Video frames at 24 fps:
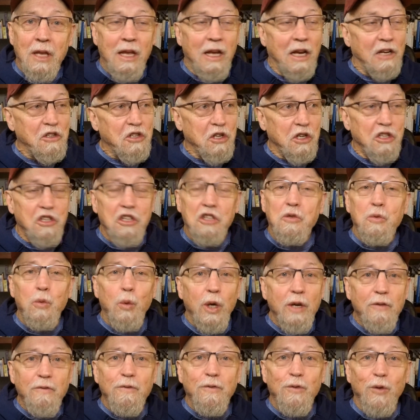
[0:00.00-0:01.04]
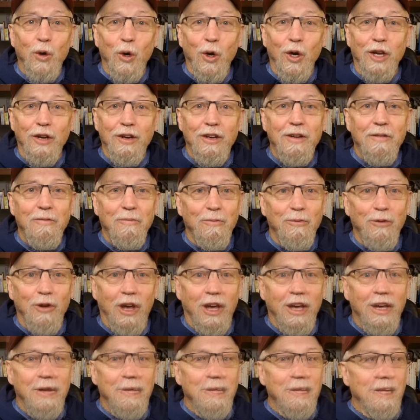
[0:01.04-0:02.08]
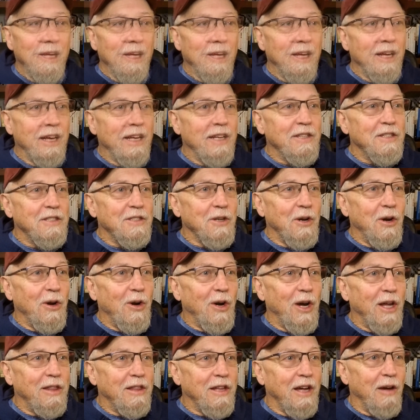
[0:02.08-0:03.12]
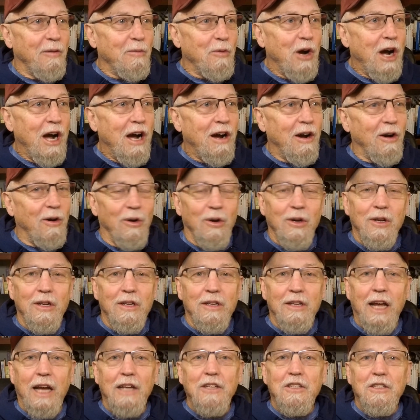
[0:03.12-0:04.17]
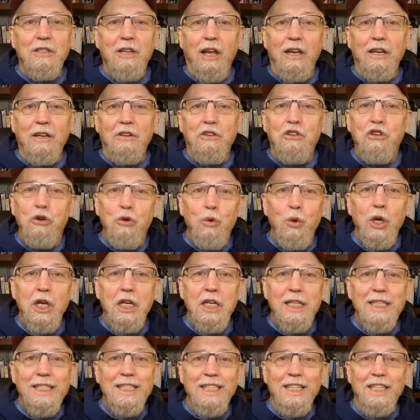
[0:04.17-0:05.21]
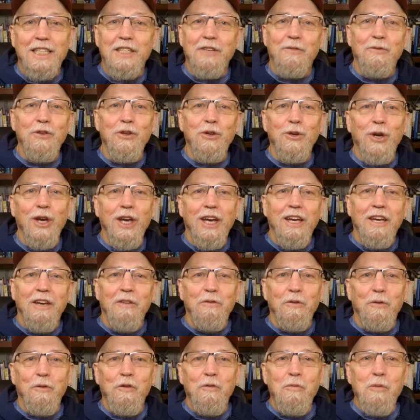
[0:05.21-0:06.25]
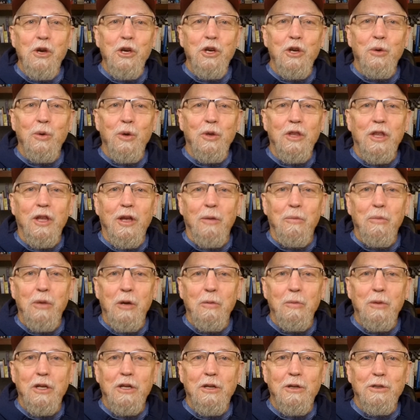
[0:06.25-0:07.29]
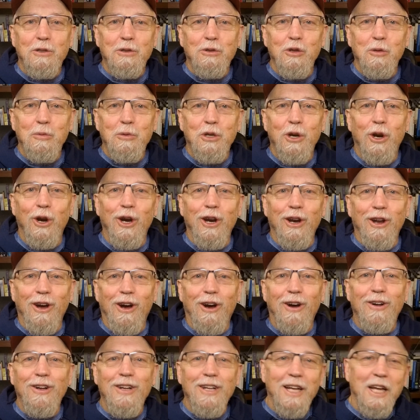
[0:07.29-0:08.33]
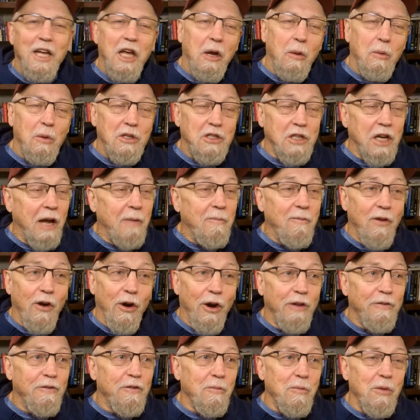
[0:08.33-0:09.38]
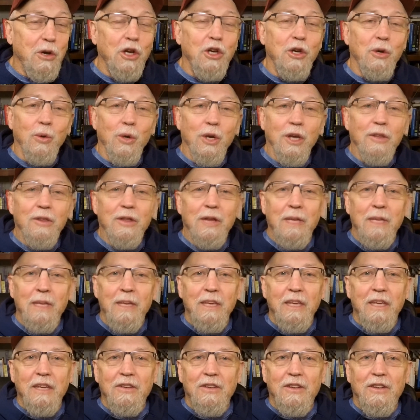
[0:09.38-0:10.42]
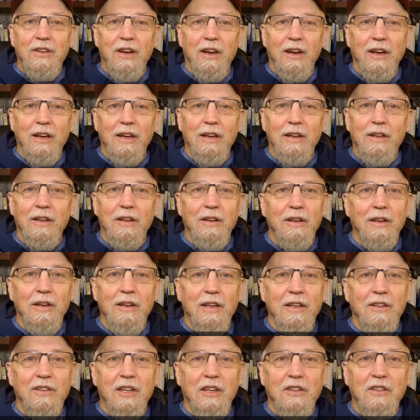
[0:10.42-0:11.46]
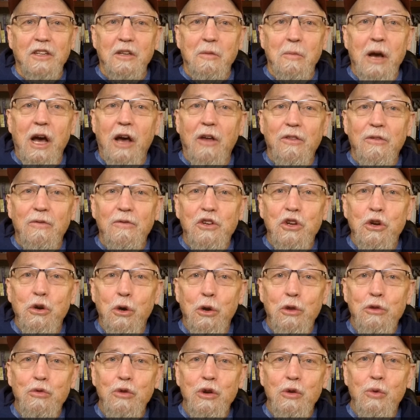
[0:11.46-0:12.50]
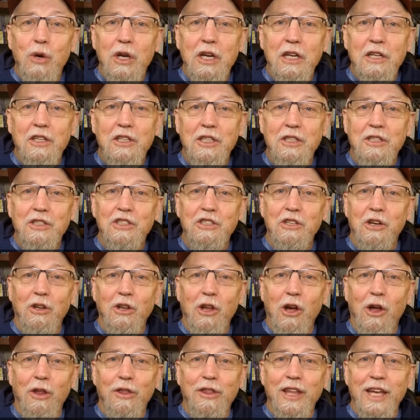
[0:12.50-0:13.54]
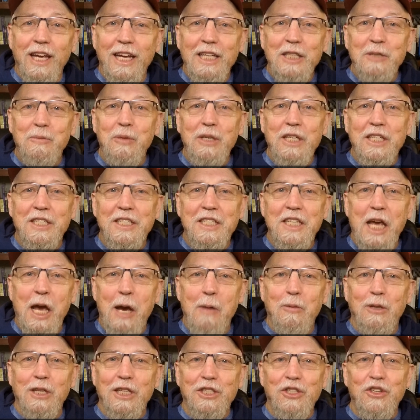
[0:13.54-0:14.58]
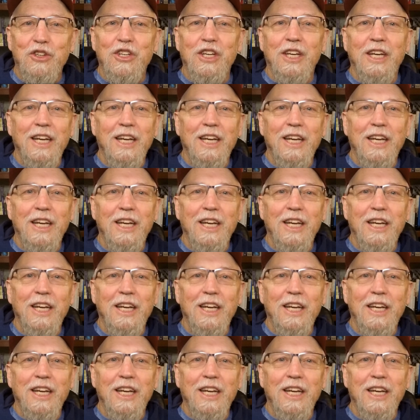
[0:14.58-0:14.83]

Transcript: Should have just went for it, right? And so I thought, wow, that's like two witnesses. If you're familiar with biblical scripture at all, which I'm very familiar with, it says in the mouth of 2 or 3 witnesses shall all things be established.